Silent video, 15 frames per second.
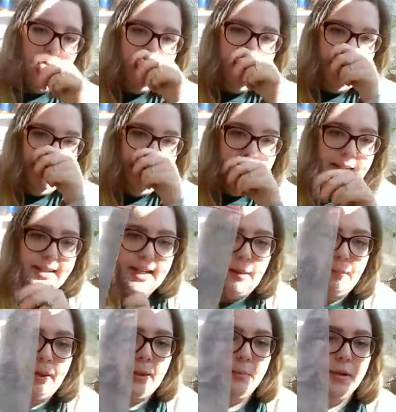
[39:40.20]
bag and the
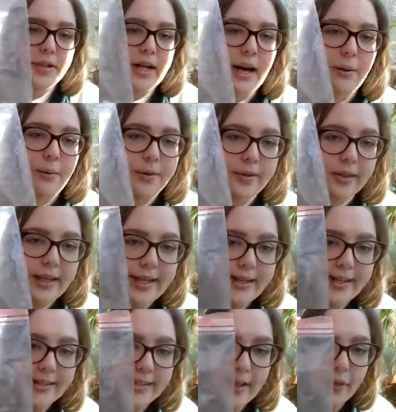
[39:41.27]
damp paper towel
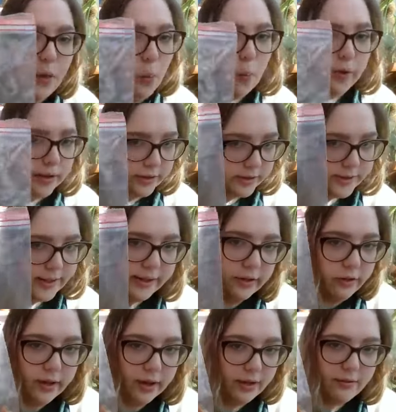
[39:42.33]
is the water
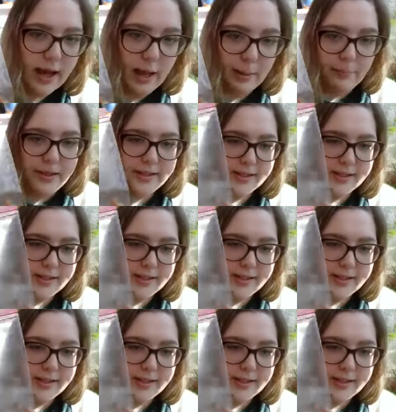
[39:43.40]
cycle kind of